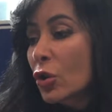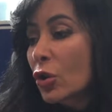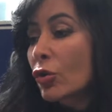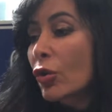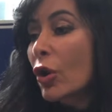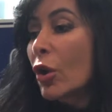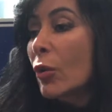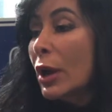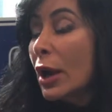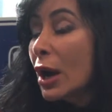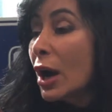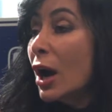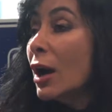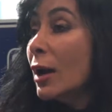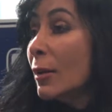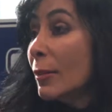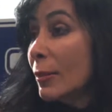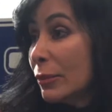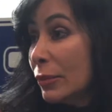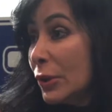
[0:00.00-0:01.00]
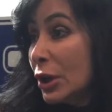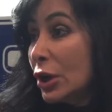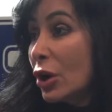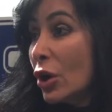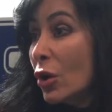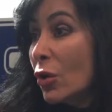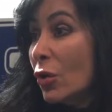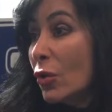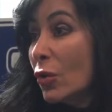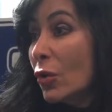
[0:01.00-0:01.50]
growing up, you
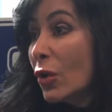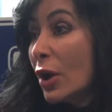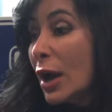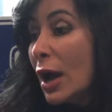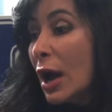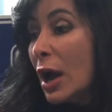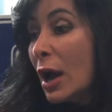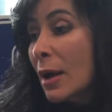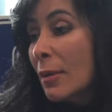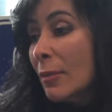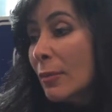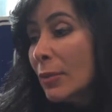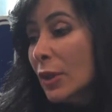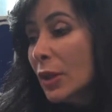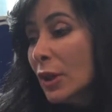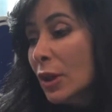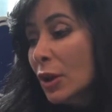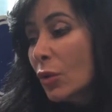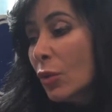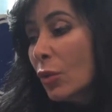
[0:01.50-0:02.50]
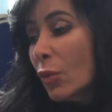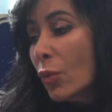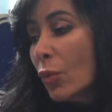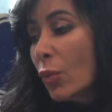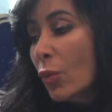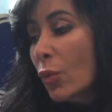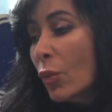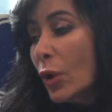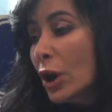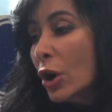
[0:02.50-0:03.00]
know,
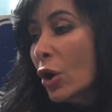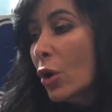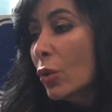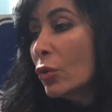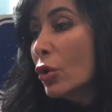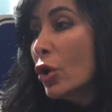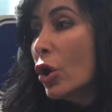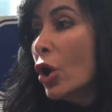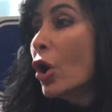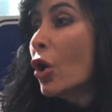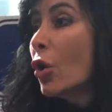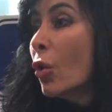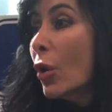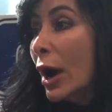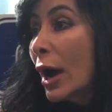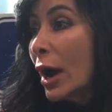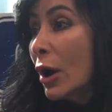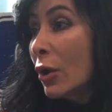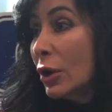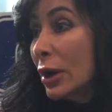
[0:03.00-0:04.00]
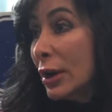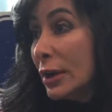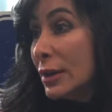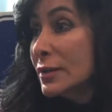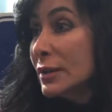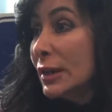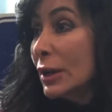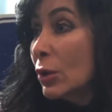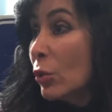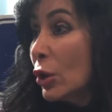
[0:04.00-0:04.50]
we don't know how it
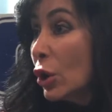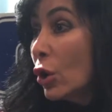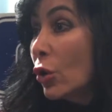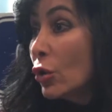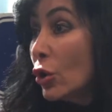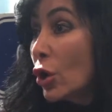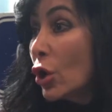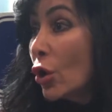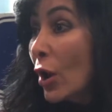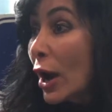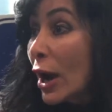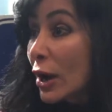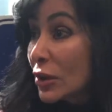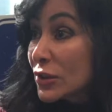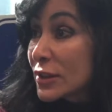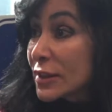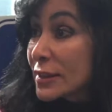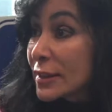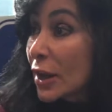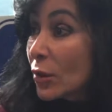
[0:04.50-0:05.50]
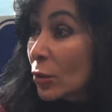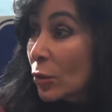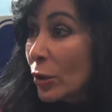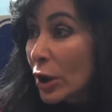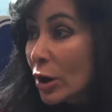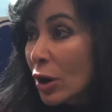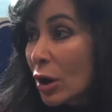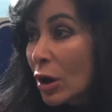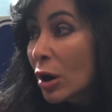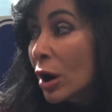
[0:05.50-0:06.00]
is. Like, we don't know how set
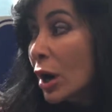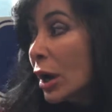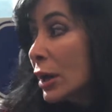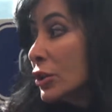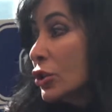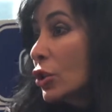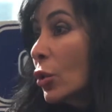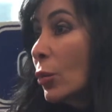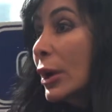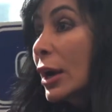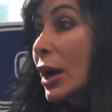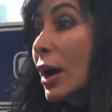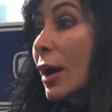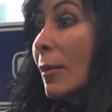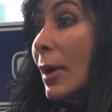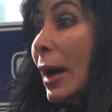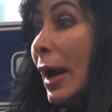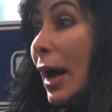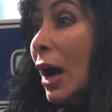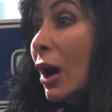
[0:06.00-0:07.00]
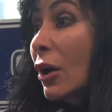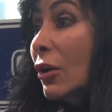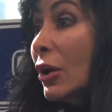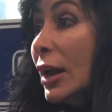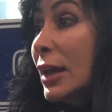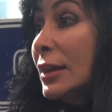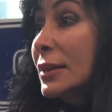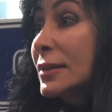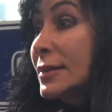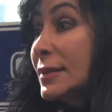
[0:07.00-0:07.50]
we are until we come out
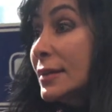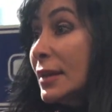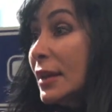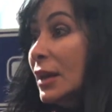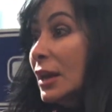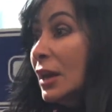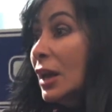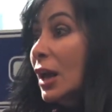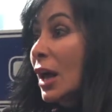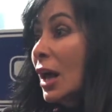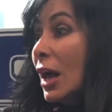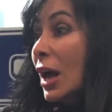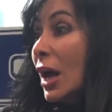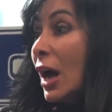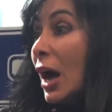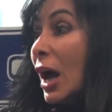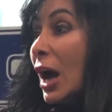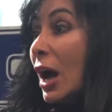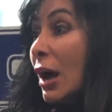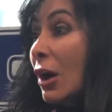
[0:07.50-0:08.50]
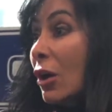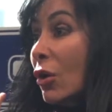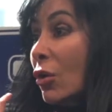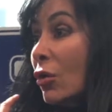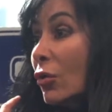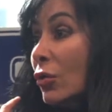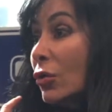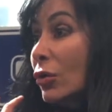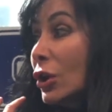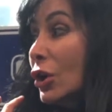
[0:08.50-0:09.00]
and see how,
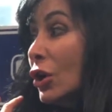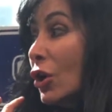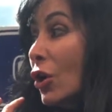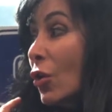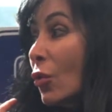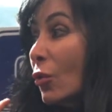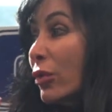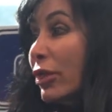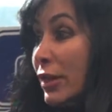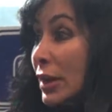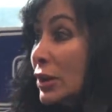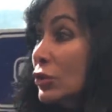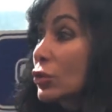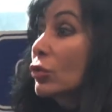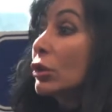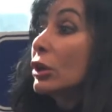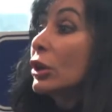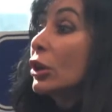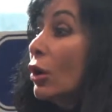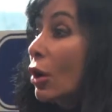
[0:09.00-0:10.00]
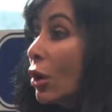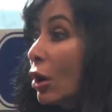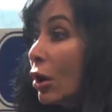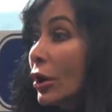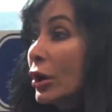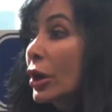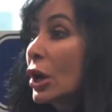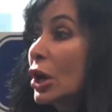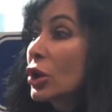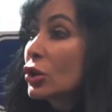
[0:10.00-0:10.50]
you know, things really are.
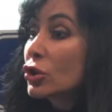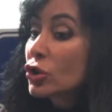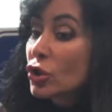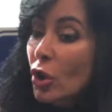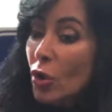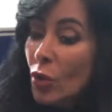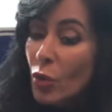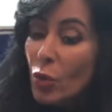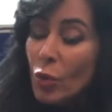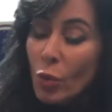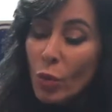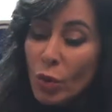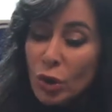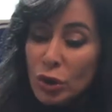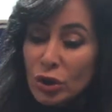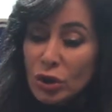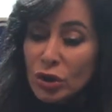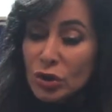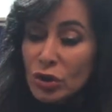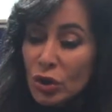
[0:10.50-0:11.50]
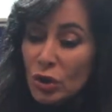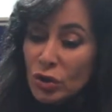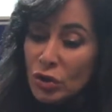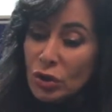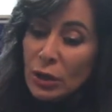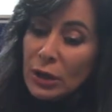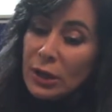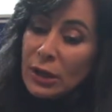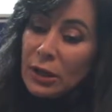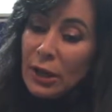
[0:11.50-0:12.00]
Right. So we're just
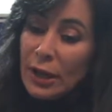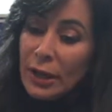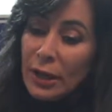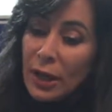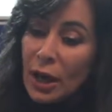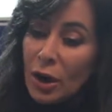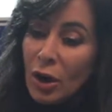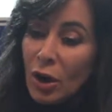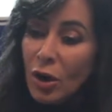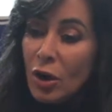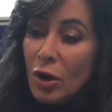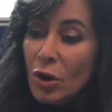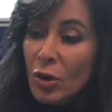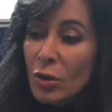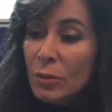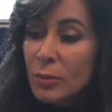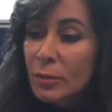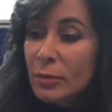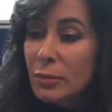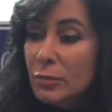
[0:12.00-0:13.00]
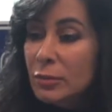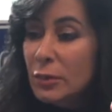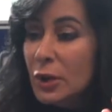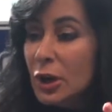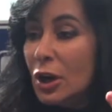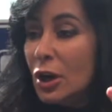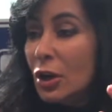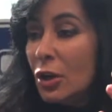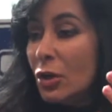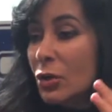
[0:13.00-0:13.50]
usually like at home,
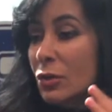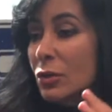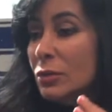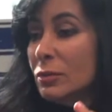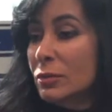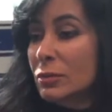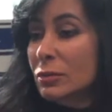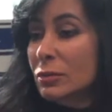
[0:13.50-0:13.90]
you know,